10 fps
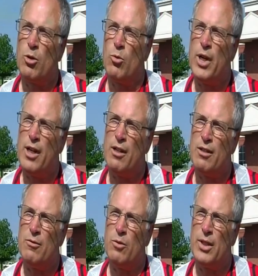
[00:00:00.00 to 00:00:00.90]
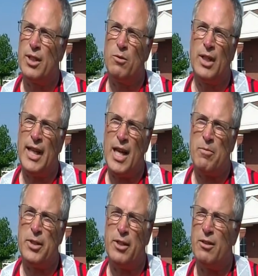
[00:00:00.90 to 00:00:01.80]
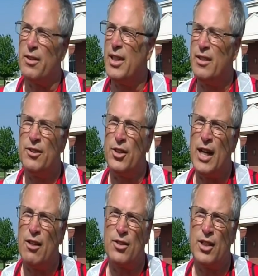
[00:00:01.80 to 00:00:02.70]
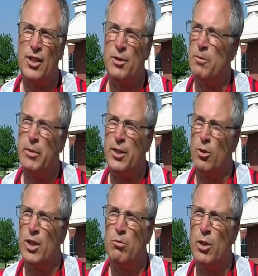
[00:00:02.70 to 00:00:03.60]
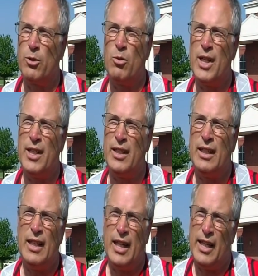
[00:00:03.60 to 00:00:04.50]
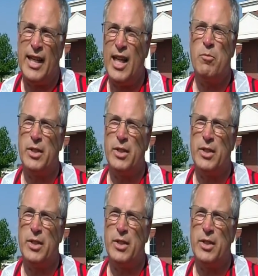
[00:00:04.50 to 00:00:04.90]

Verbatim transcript: aware of what can really happen. You don't think that your house can just be totally blown away, and it can